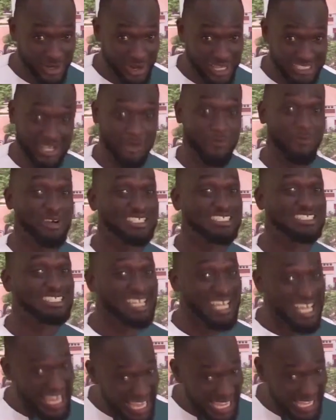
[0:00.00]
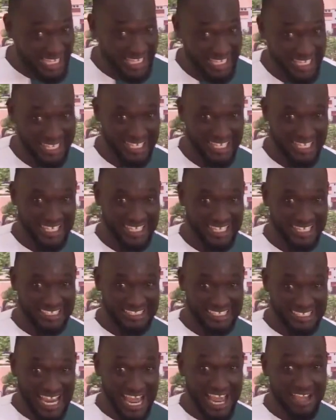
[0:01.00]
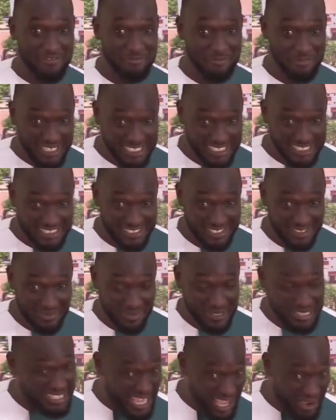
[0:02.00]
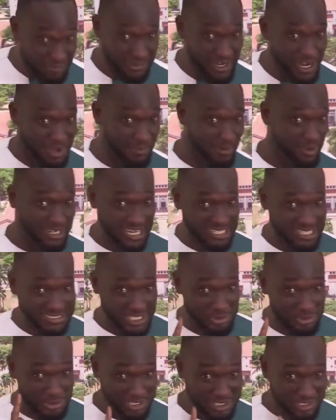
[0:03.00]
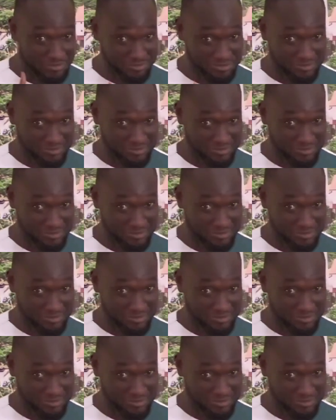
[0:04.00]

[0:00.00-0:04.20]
I said, which year did I finish? Be careful about the answer you give.